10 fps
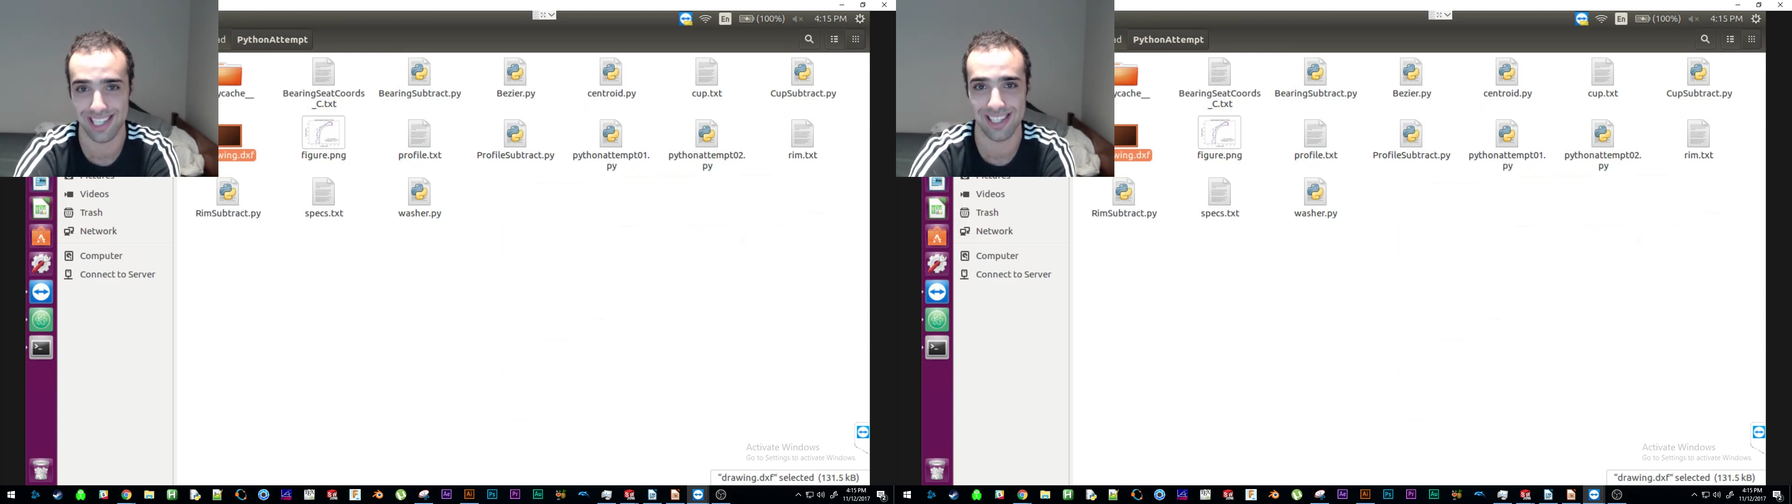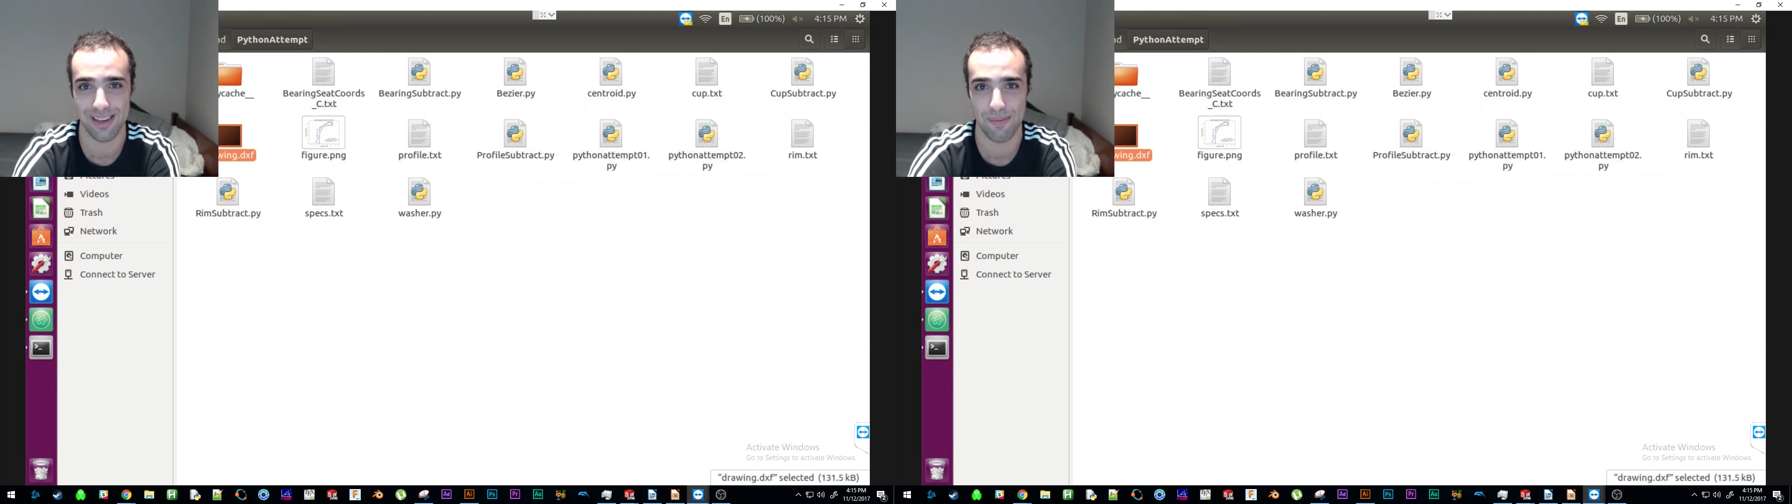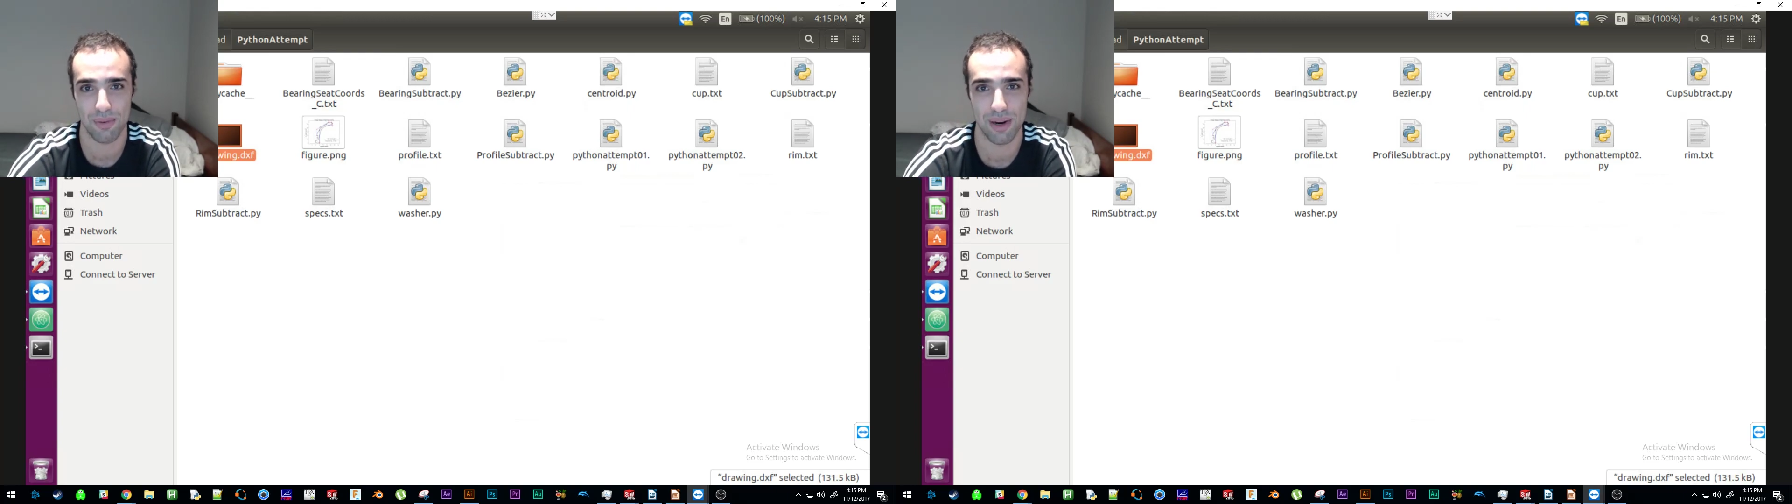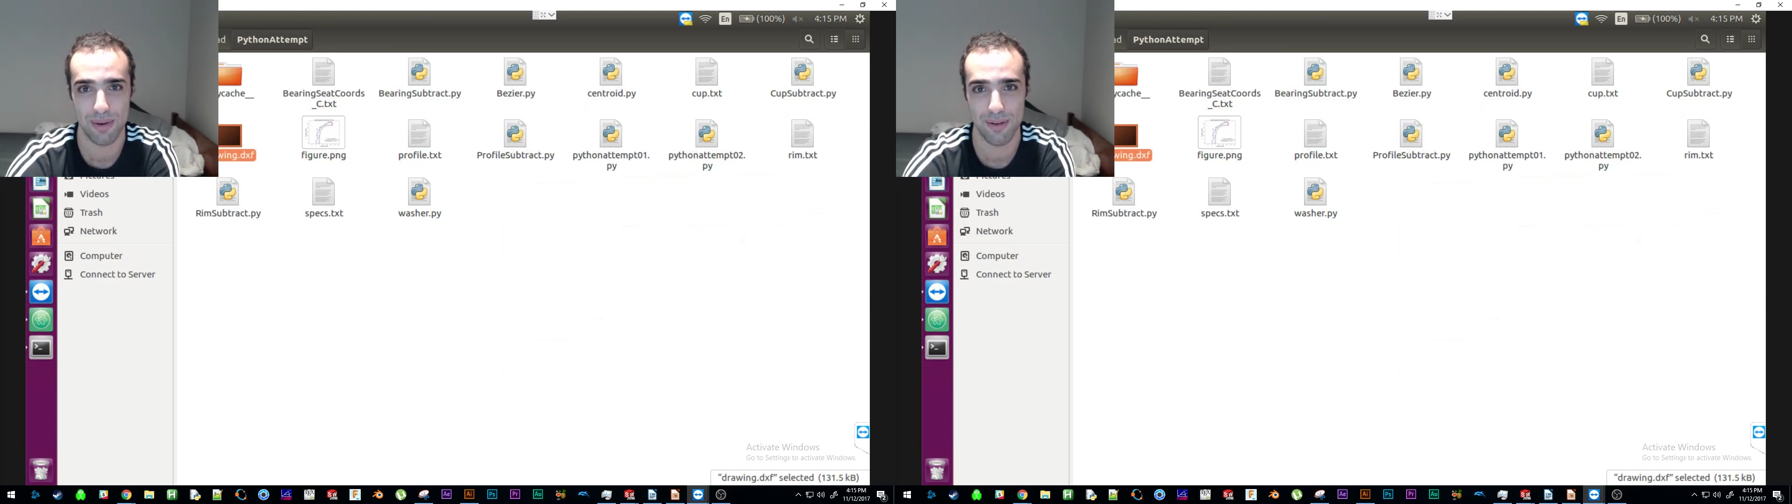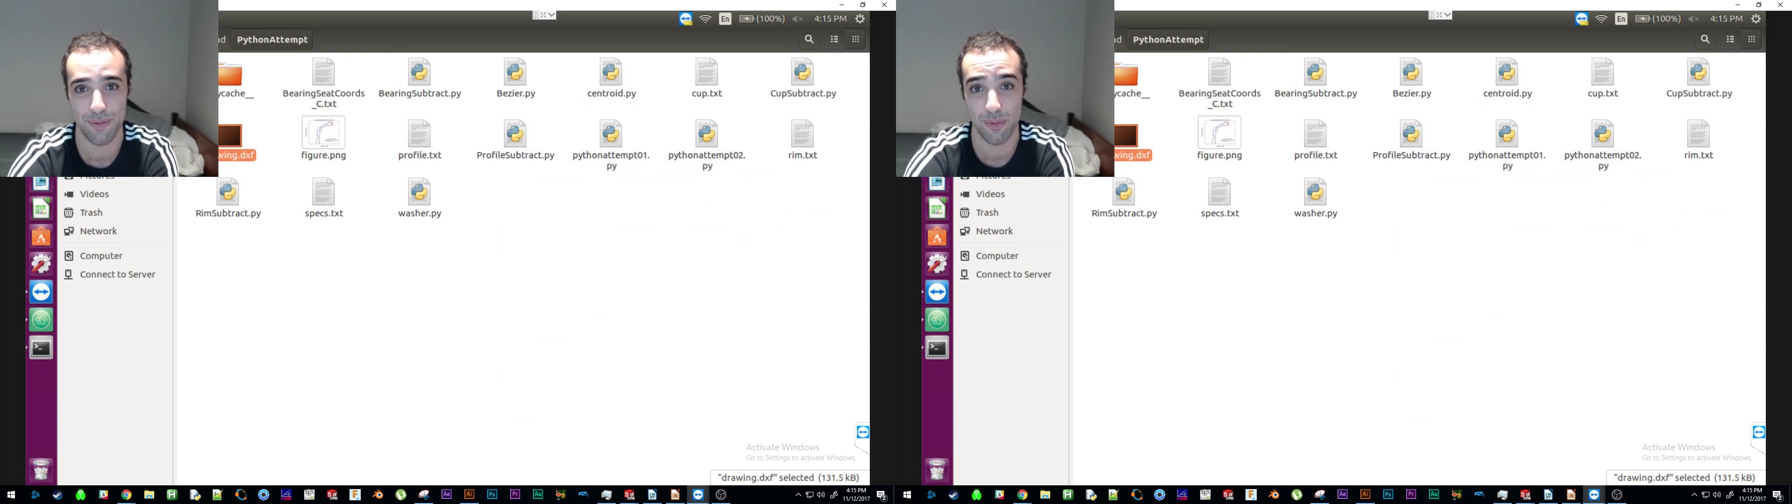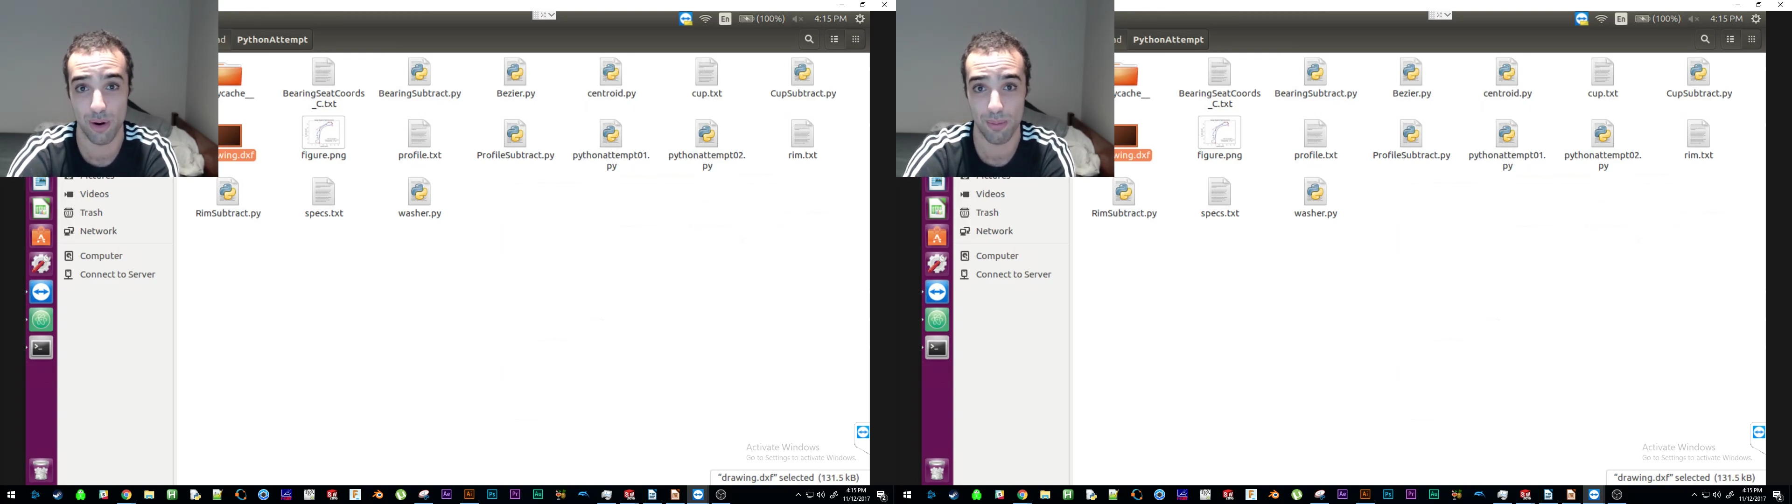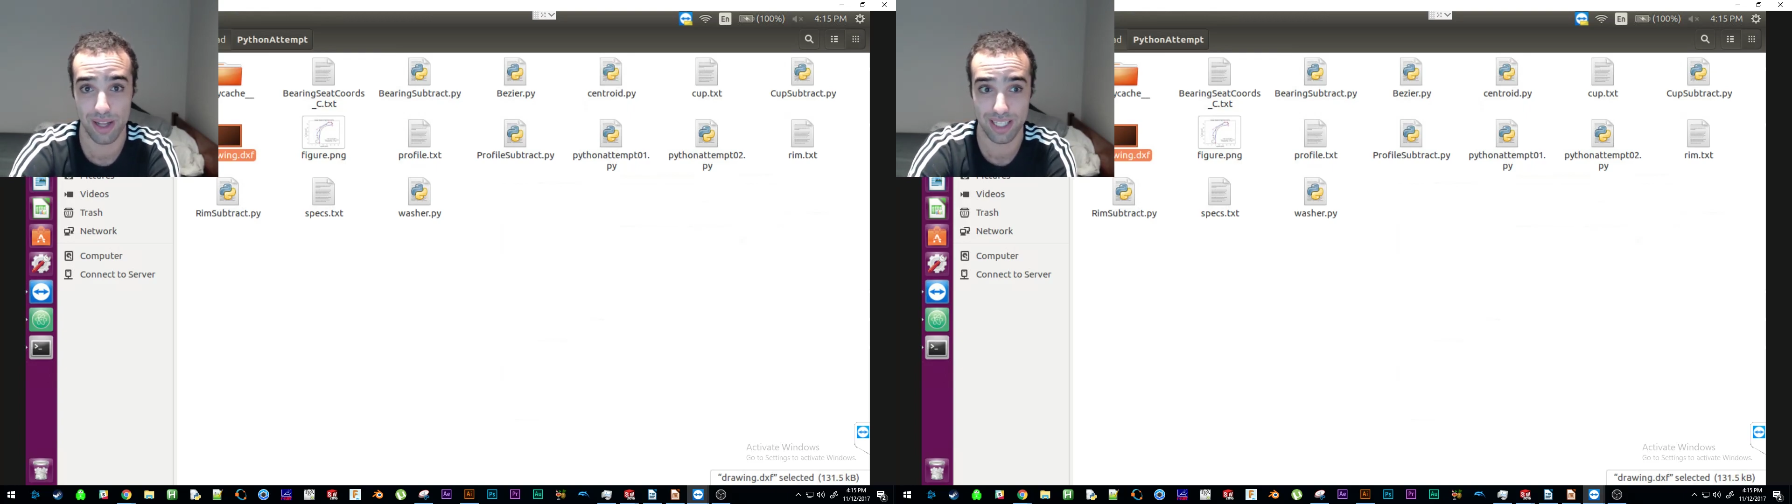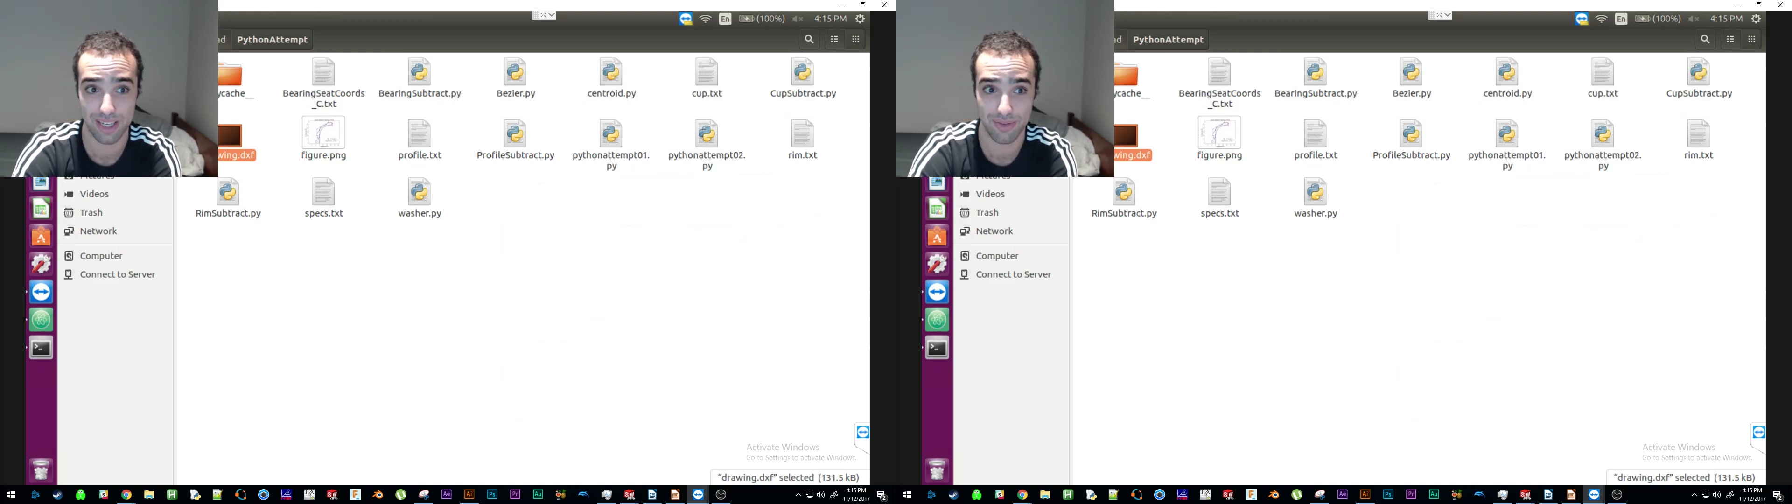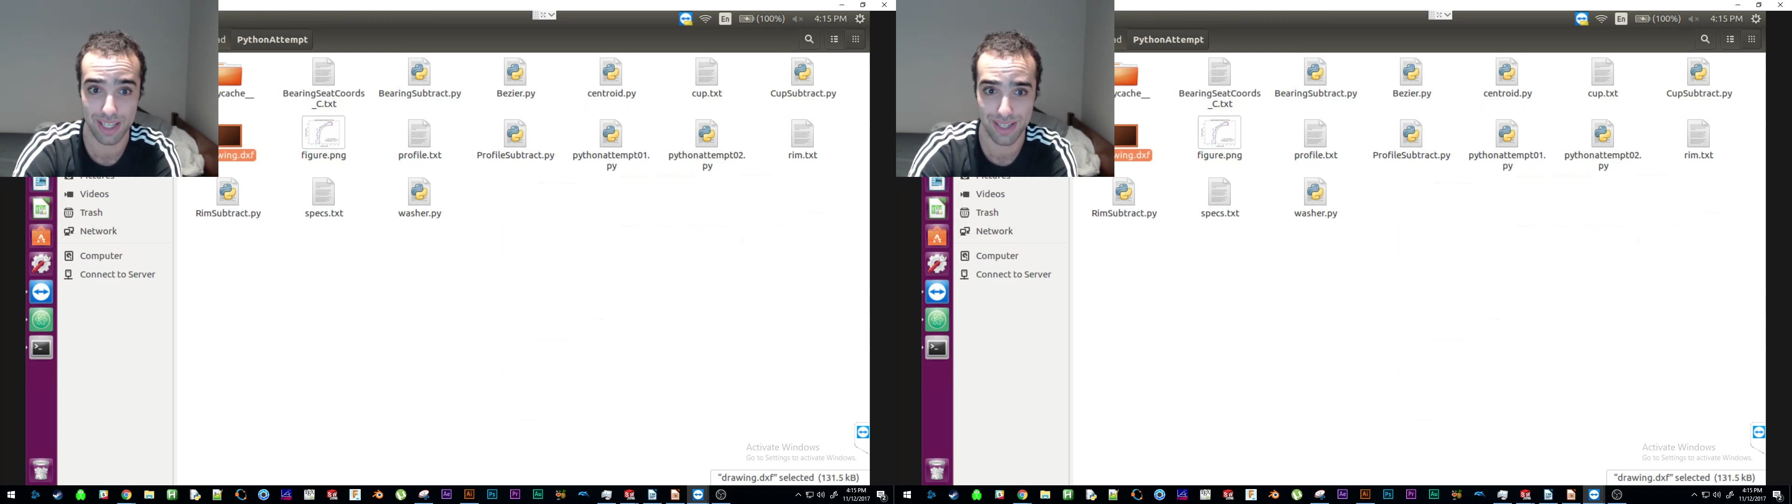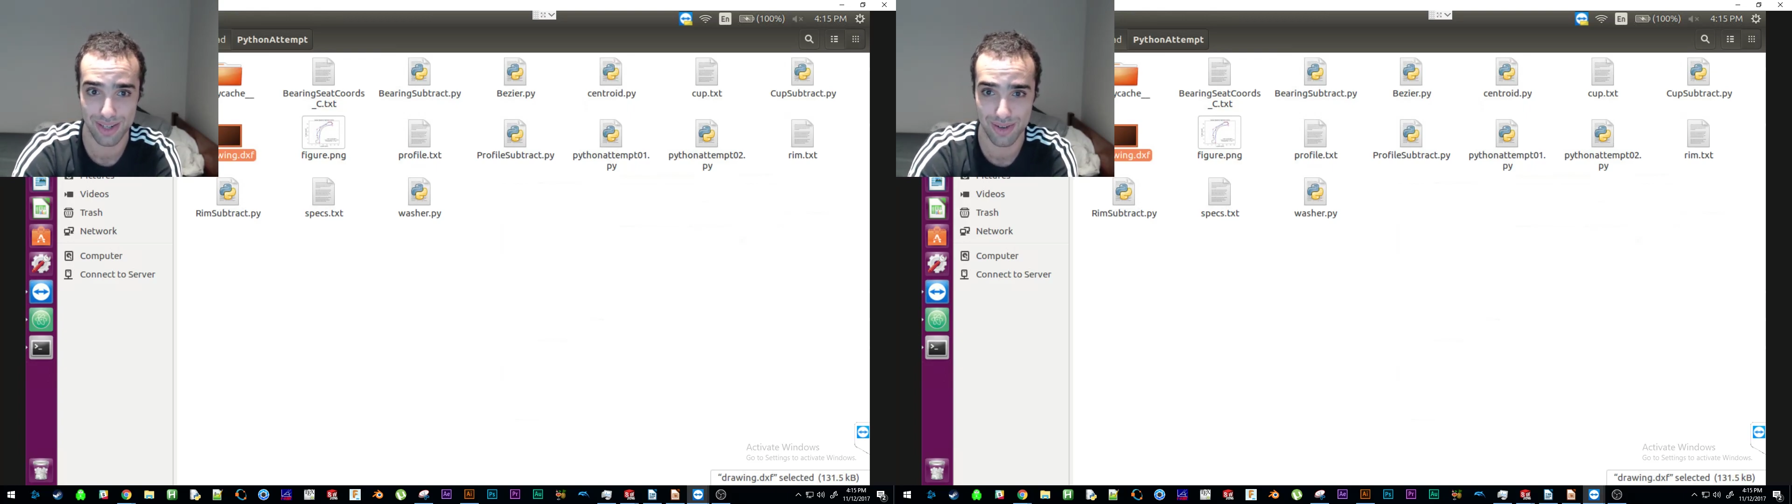in some primitive form relatively
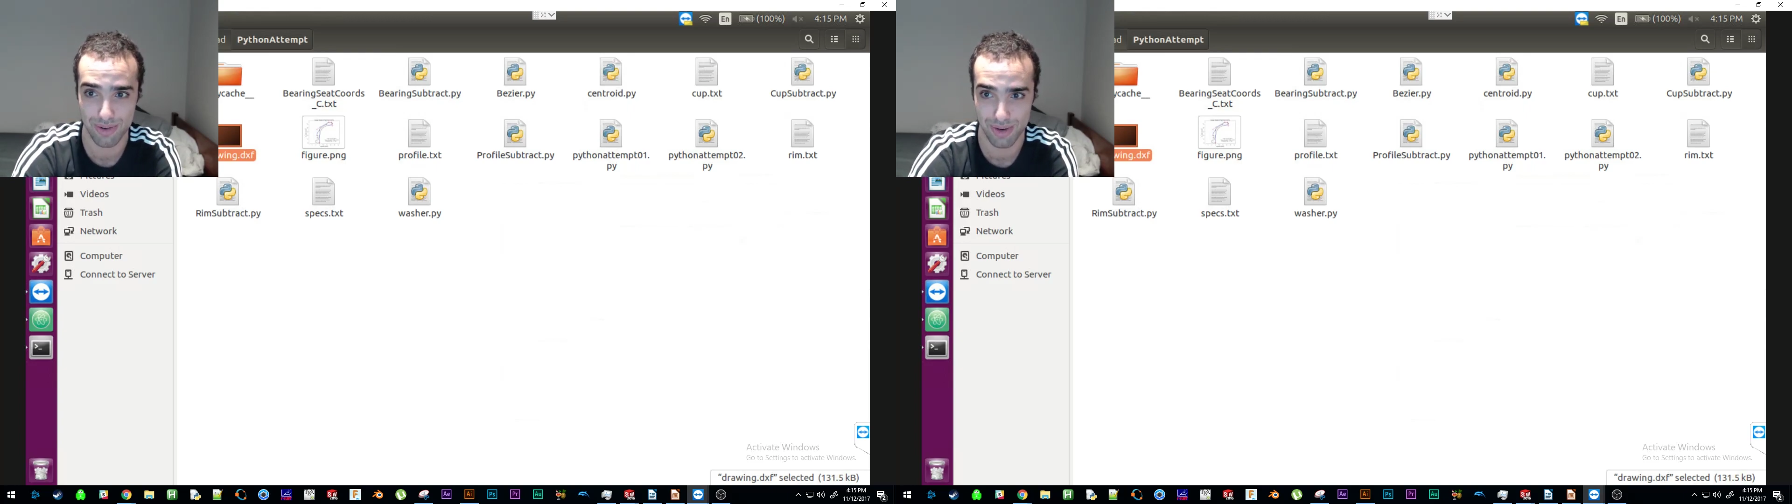soon.